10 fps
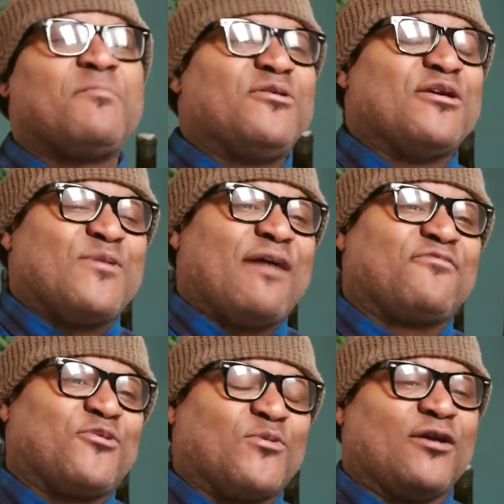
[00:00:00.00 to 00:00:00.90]
that mean that you have
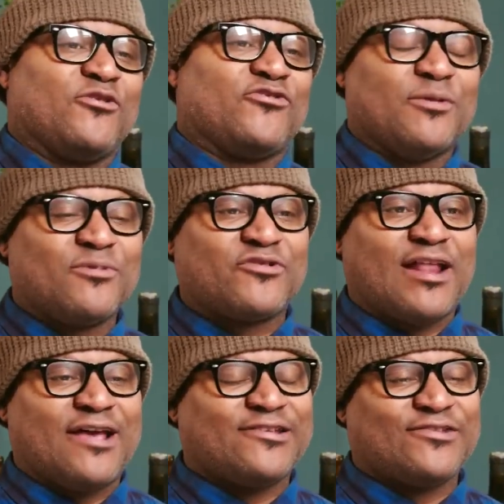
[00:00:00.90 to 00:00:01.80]
to throw out your stemless
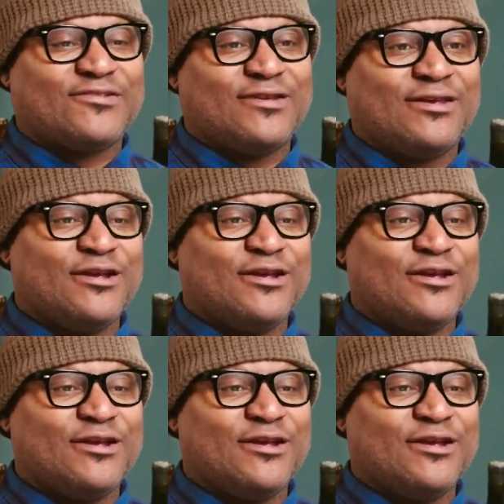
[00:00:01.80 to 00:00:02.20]
glasses?